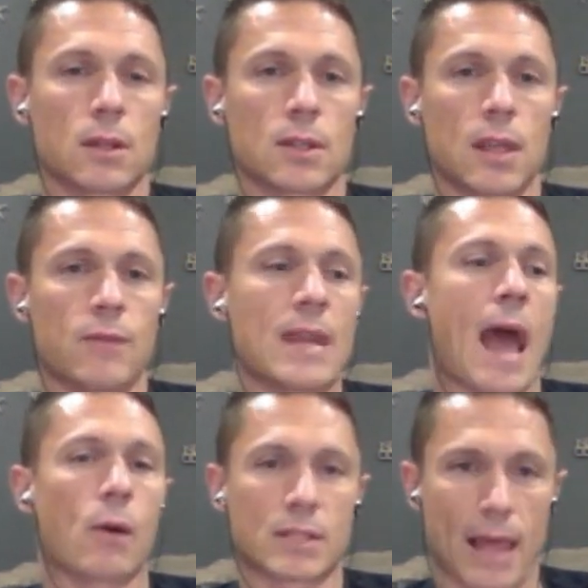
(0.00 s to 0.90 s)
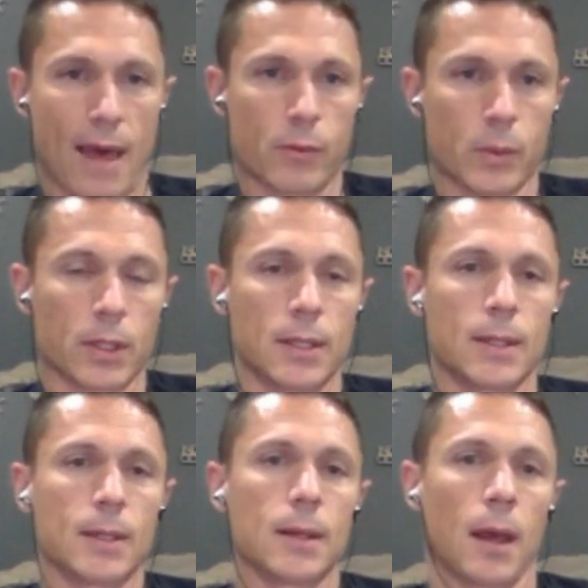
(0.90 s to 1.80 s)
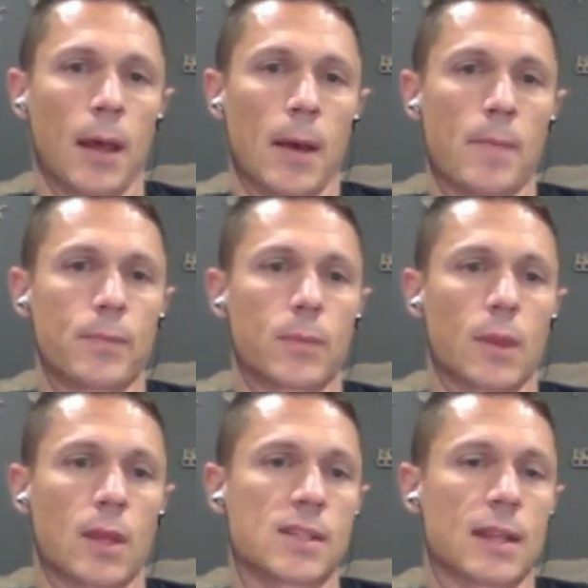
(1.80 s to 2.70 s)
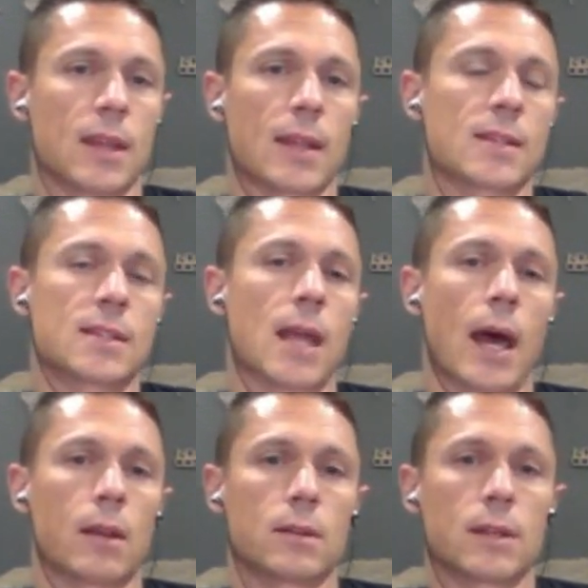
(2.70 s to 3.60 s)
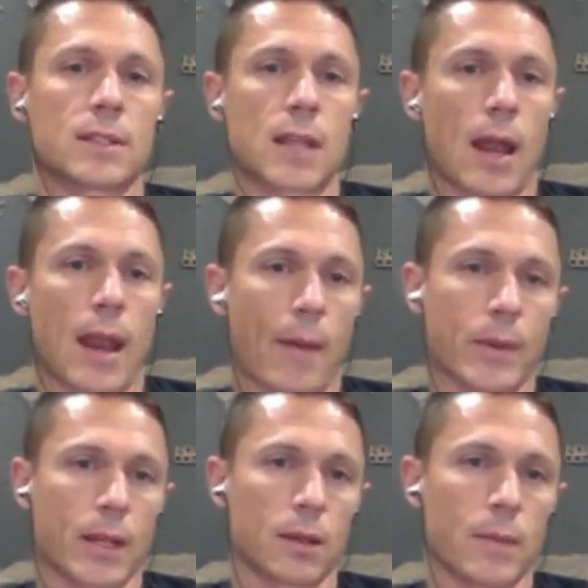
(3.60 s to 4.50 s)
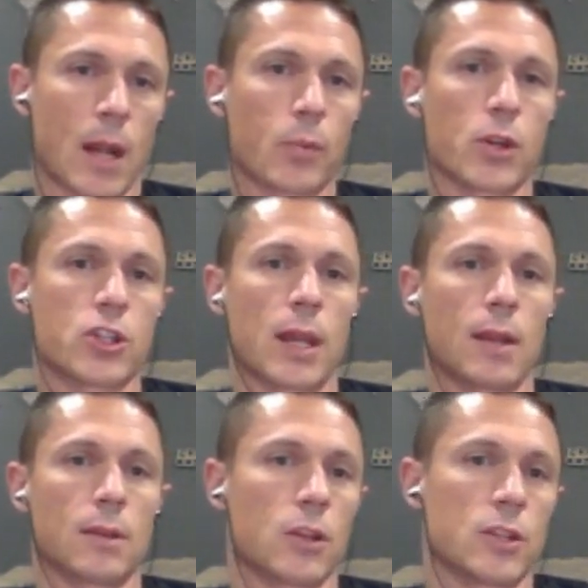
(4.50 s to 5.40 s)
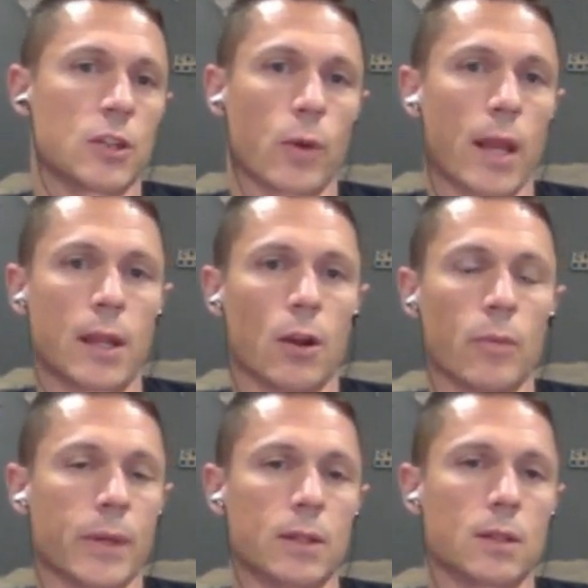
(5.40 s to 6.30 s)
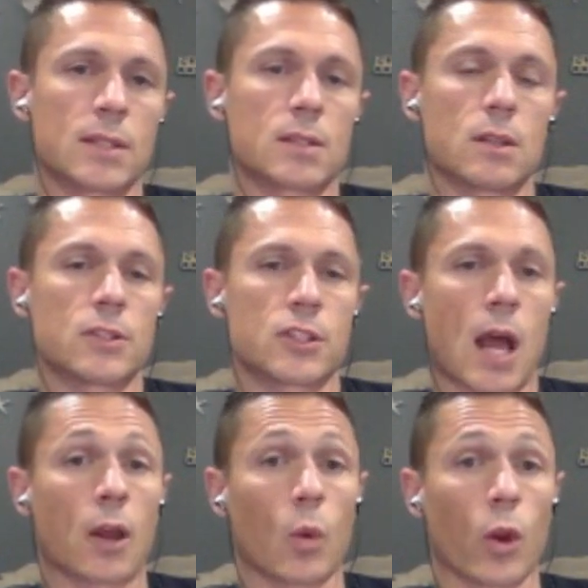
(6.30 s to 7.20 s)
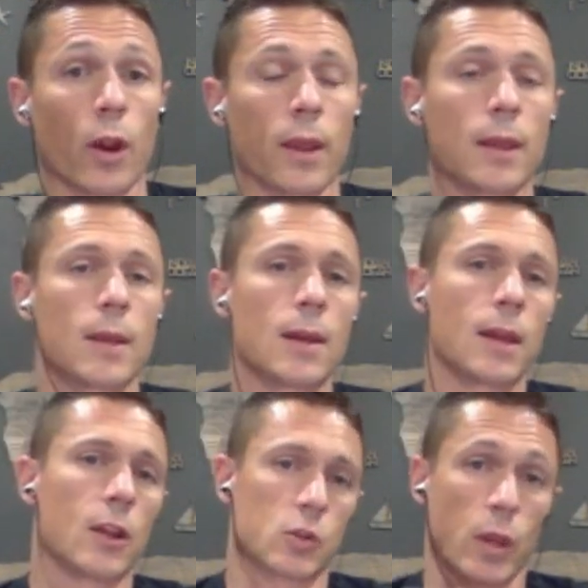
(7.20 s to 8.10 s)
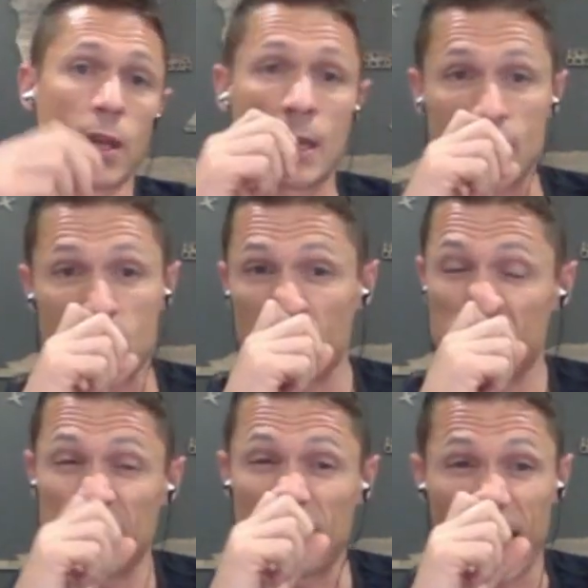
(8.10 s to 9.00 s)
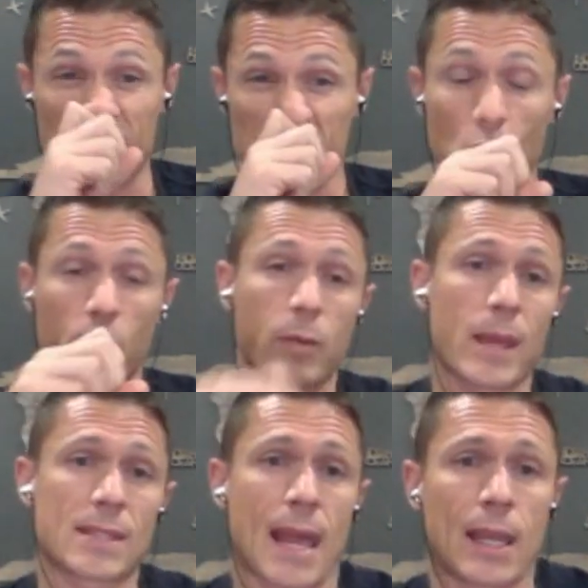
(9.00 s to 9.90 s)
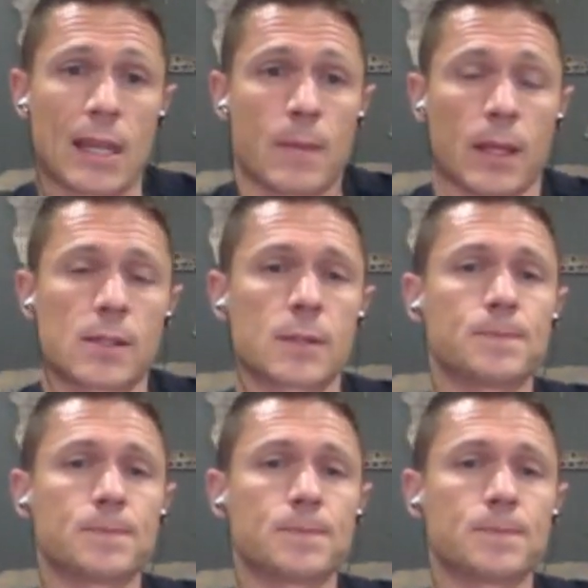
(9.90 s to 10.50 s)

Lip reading: even now it's laughable. And he said, yeah, that's not happening. I mean, I appreciate it. You did great here, but it's not going to work. He goes, what you need to do is you need to find a school with the best academics